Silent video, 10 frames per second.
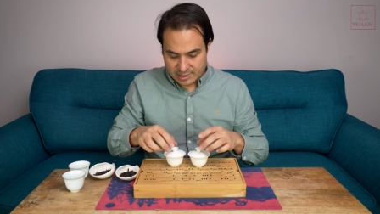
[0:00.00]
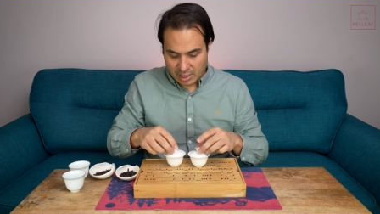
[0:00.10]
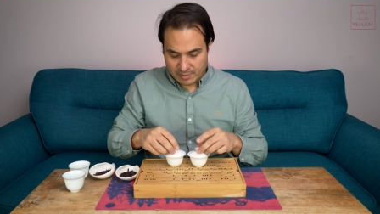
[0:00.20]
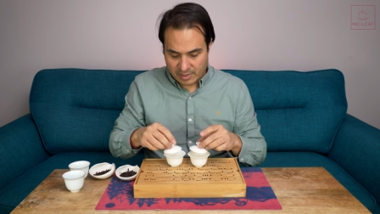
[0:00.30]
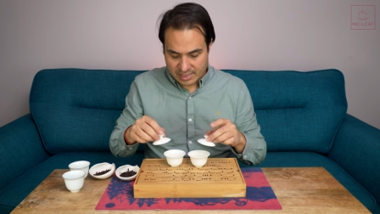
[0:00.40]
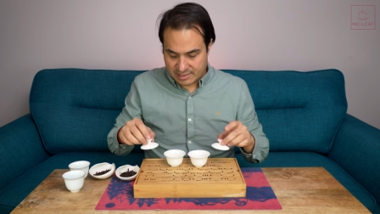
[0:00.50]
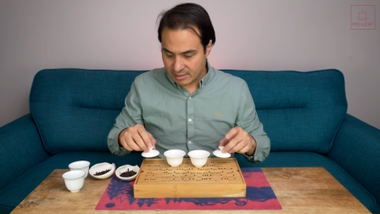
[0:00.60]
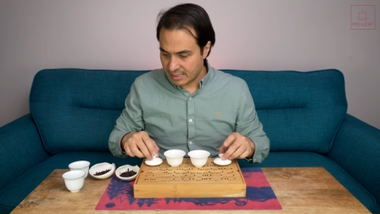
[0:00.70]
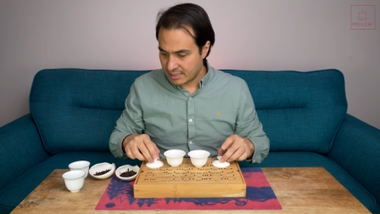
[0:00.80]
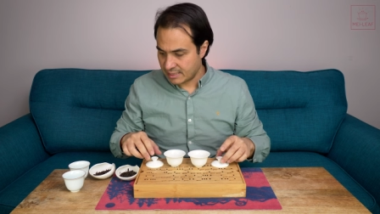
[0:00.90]

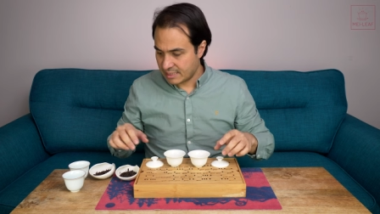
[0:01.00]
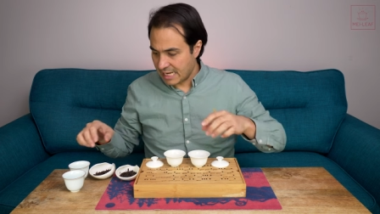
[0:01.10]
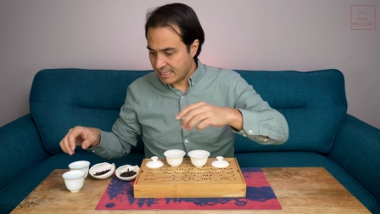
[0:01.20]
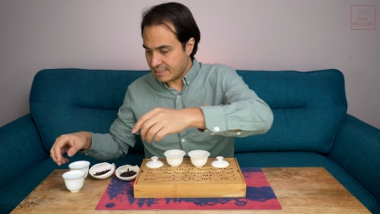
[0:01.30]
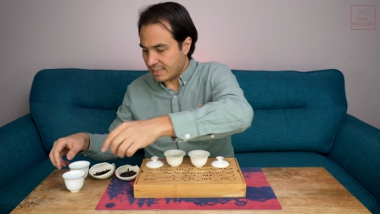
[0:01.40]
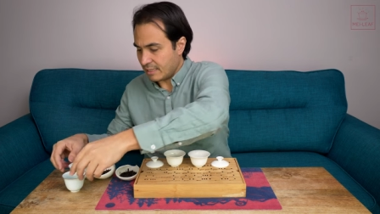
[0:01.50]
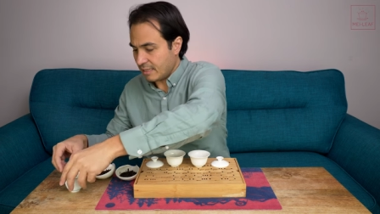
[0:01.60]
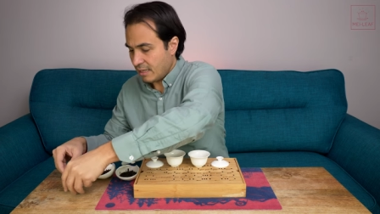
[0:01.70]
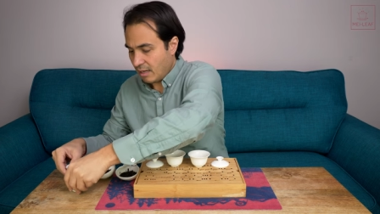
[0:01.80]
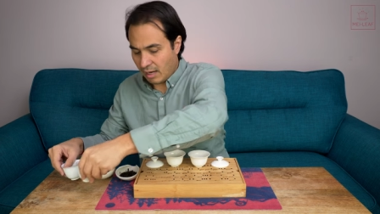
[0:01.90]
side-by-side -side tasting.
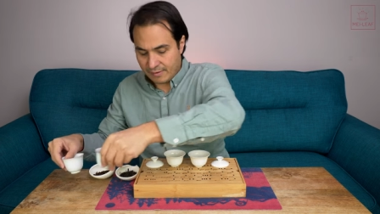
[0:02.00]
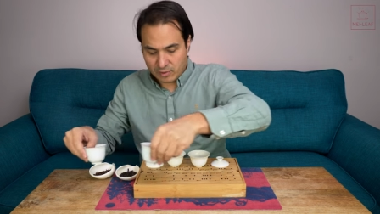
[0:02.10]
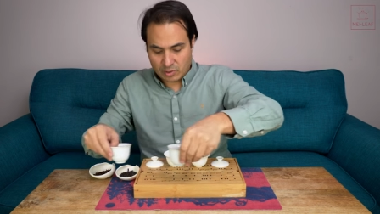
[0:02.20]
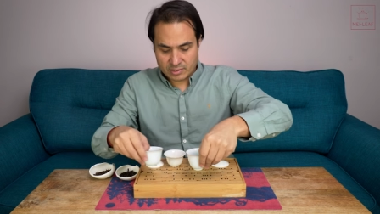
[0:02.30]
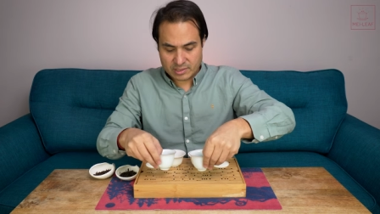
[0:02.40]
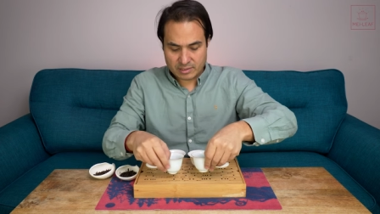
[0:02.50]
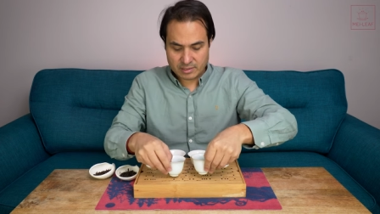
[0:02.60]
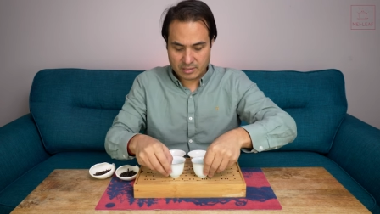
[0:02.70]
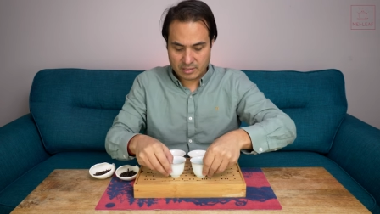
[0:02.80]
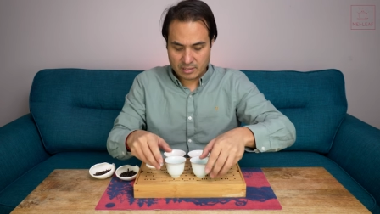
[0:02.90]
I've got
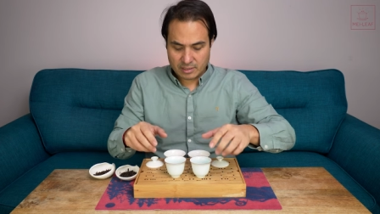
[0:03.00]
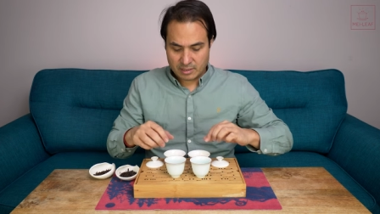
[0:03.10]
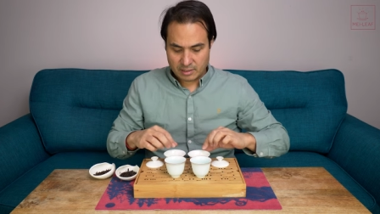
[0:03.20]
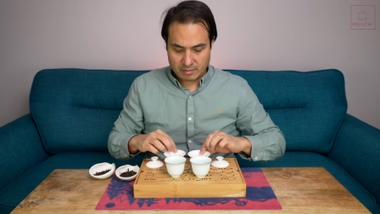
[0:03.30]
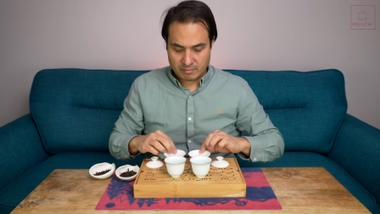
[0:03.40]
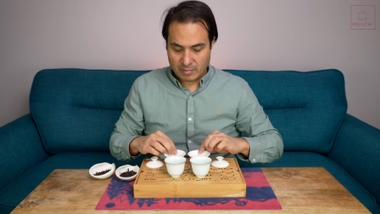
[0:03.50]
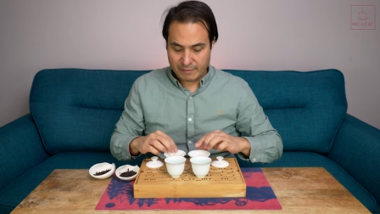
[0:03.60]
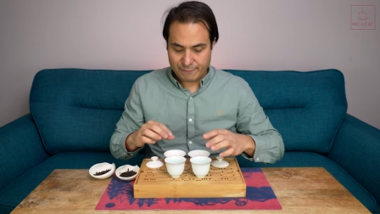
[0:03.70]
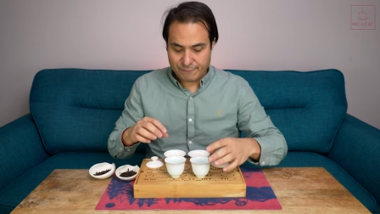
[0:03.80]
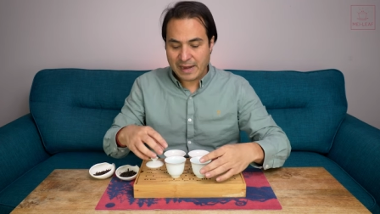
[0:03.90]
my
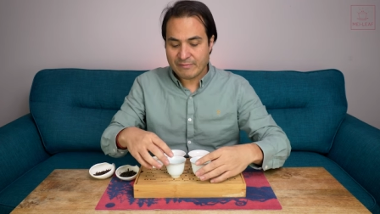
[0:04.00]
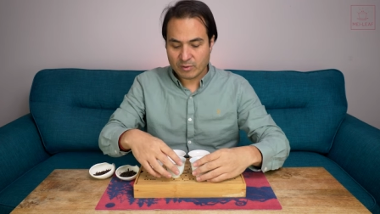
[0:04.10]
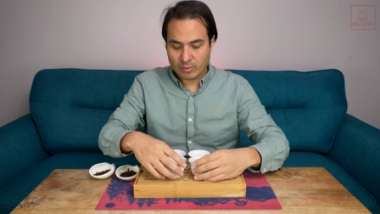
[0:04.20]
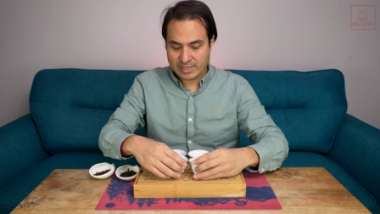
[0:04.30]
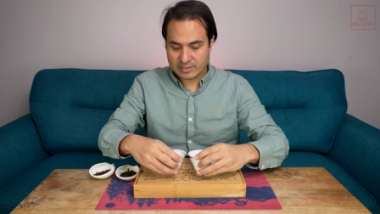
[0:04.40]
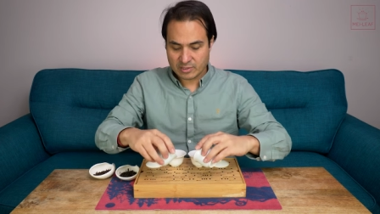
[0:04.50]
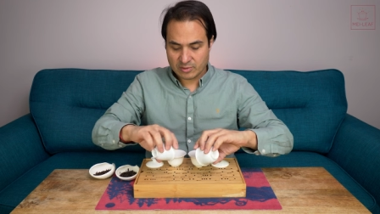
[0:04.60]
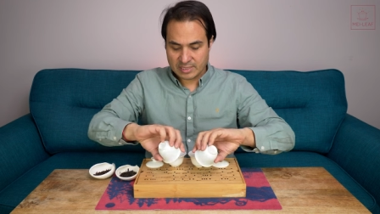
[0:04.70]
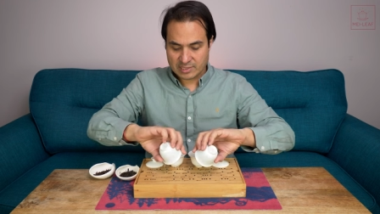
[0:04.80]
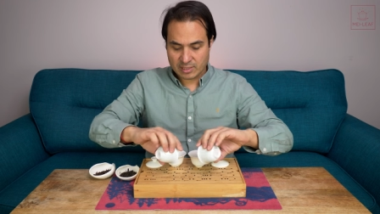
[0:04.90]
favorite way to do
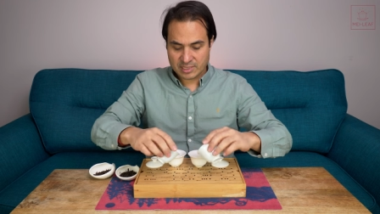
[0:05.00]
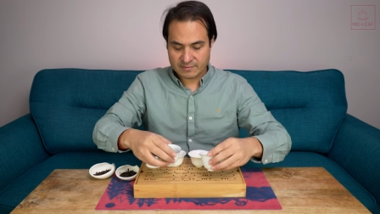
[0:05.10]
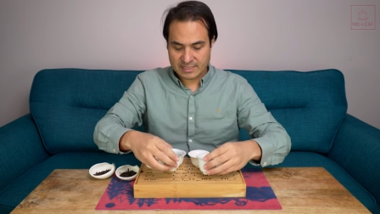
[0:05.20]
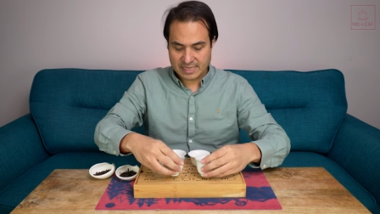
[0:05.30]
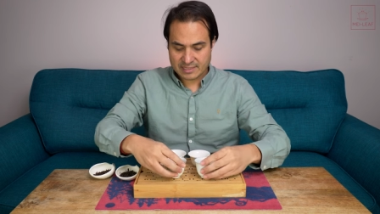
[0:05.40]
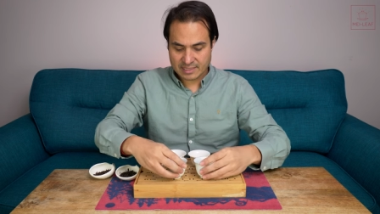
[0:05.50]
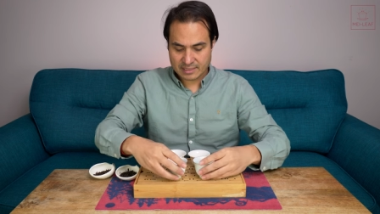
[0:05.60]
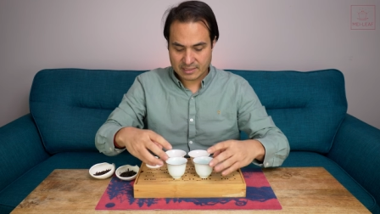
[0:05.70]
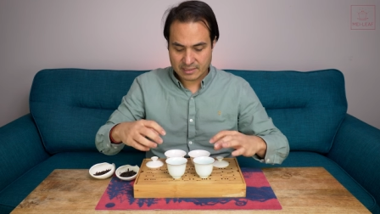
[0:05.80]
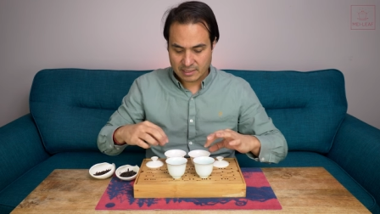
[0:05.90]
these kinds of
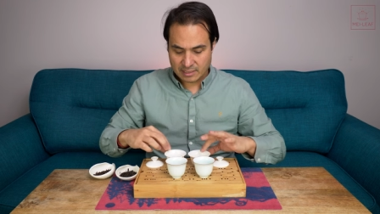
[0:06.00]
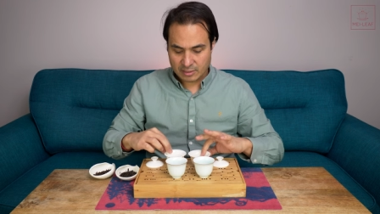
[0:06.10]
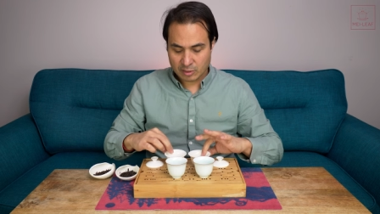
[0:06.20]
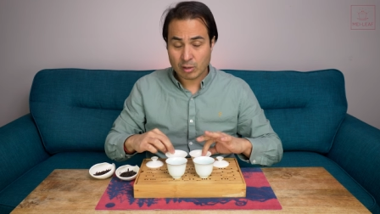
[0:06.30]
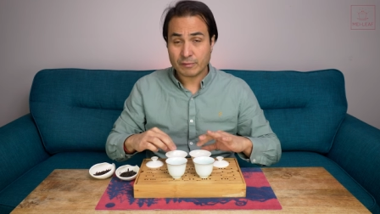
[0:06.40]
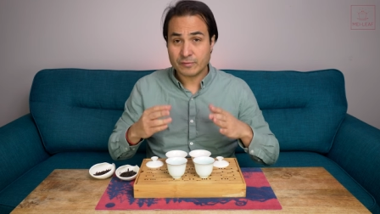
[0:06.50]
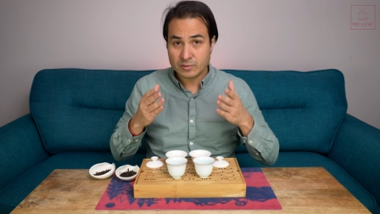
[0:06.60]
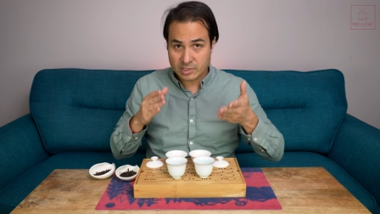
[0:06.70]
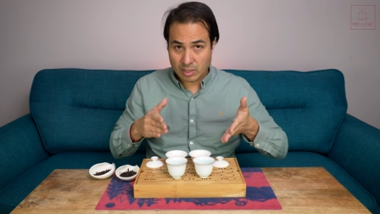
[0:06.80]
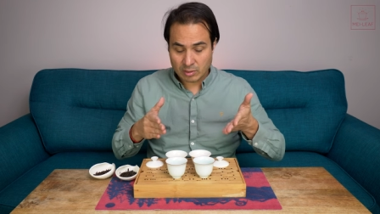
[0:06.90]
tastings, the Gongfu
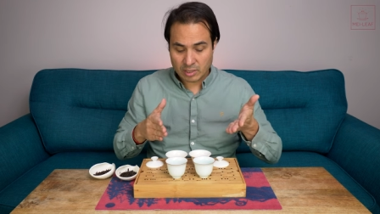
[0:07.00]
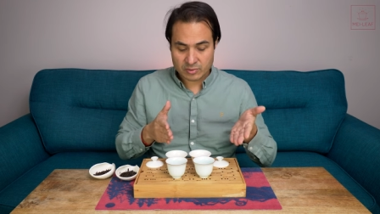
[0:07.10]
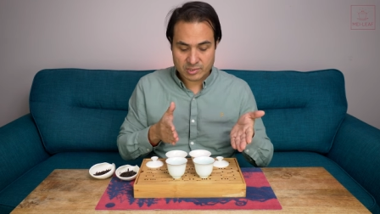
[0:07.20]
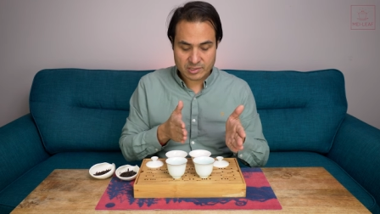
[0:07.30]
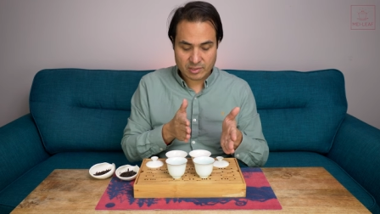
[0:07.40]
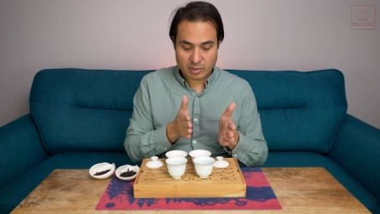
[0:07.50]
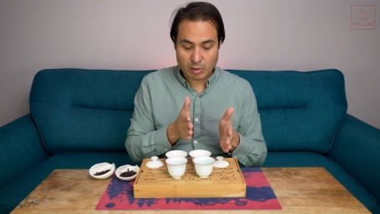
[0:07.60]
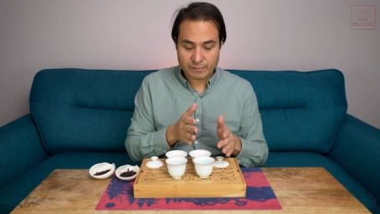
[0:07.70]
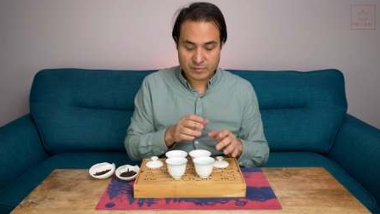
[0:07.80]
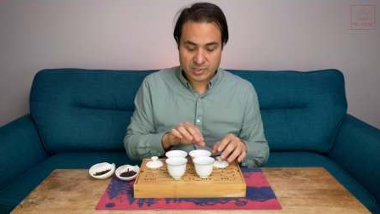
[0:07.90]
Solos. So
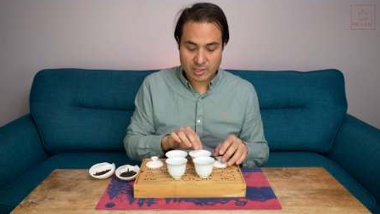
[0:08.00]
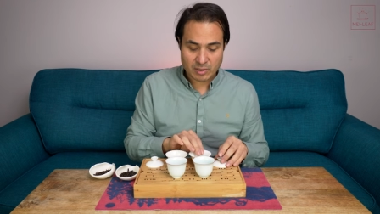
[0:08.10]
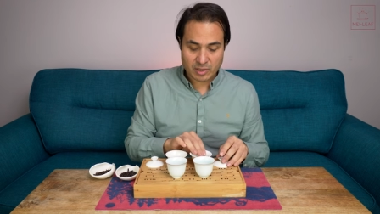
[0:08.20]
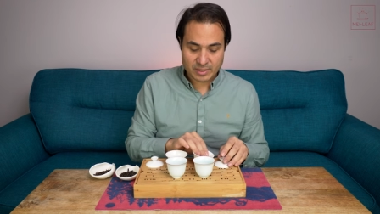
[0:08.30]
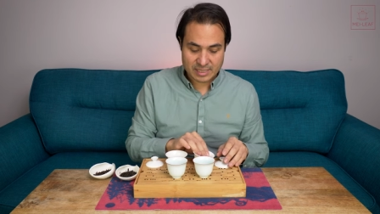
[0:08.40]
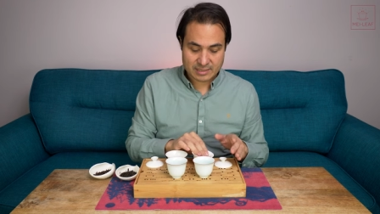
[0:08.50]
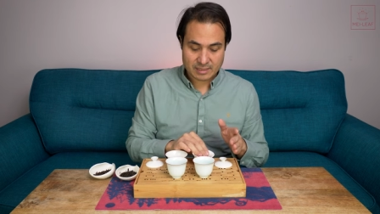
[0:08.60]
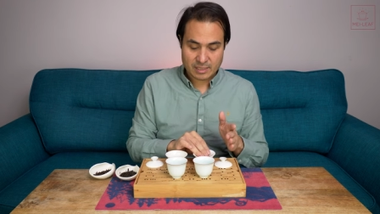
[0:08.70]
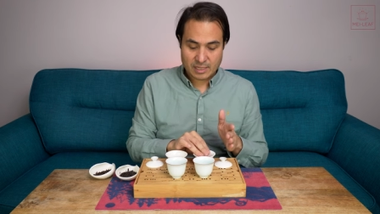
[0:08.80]
Gongfu Solo is